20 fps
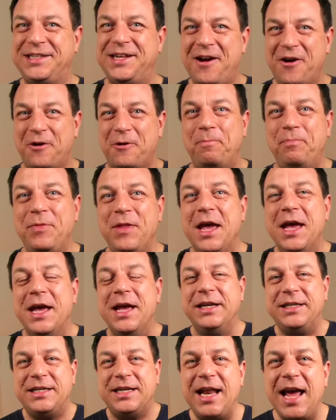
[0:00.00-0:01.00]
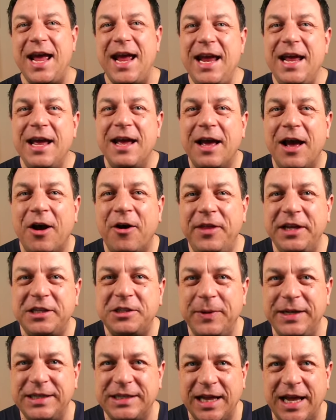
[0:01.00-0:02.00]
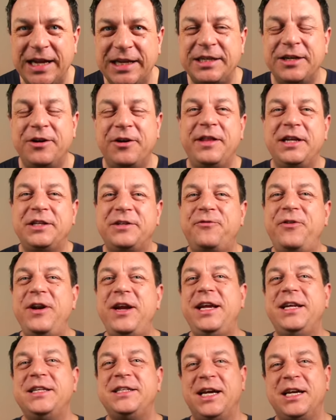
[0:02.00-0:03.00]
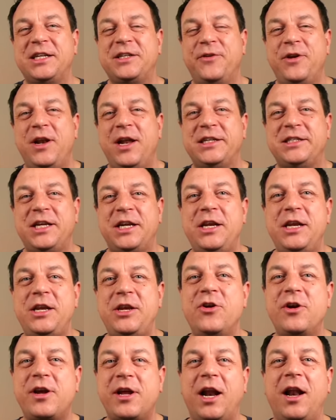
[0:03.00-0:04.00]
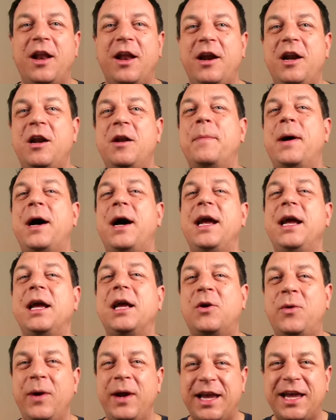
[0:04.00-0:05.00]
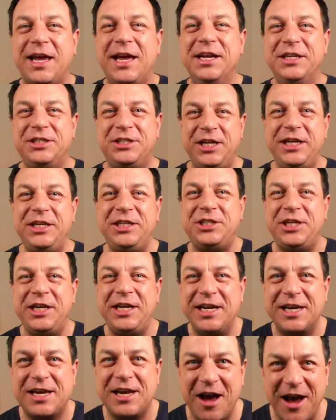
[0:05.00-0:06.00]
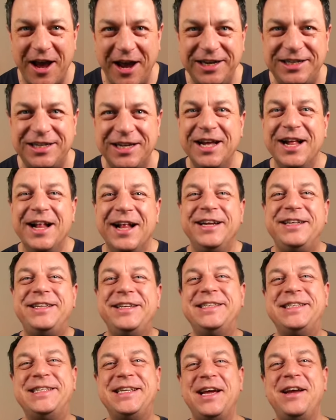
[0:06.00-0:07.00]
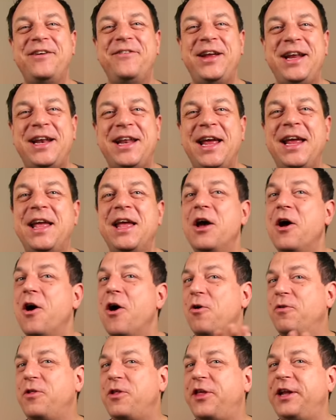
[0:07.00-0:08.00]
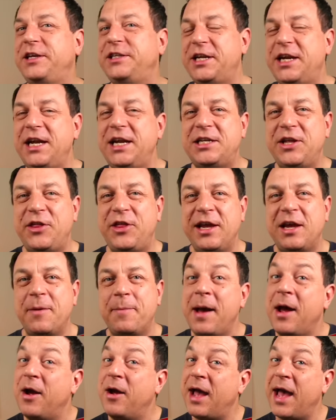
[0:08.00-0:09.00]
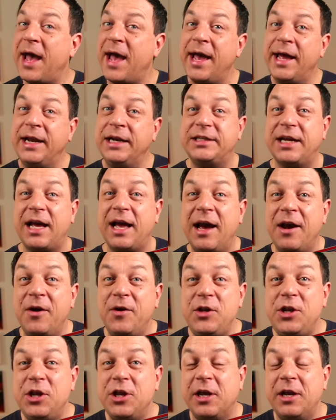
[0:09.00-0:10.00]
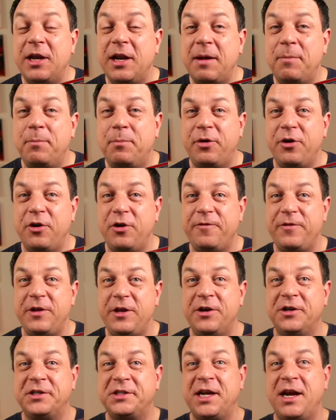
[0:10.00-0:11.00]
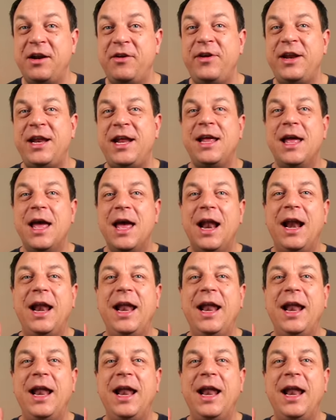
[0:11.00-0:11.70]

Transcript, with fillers: So today, on this week's lesson, on this free saxophone lesson, you're going to learn my quick cheat sheet guide to sight reading, all the things you need to think about, and how you can improve your sight reading.